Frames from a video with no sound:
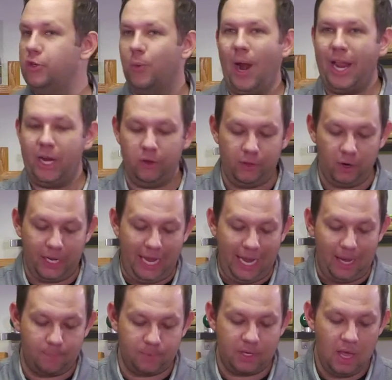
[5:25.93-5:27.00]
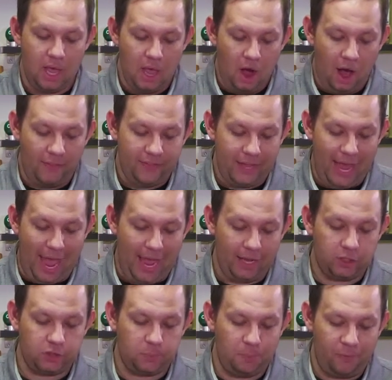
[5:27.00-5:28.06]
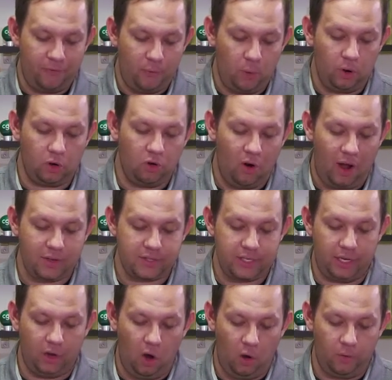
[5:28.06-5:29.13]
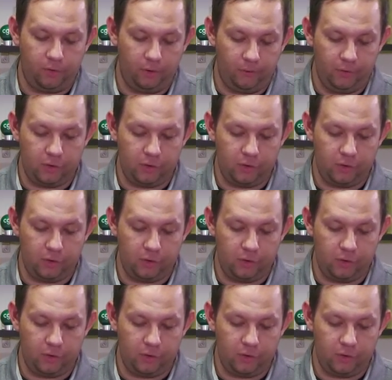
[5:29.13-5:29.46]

So right here, they're camped on the edge before crossing over.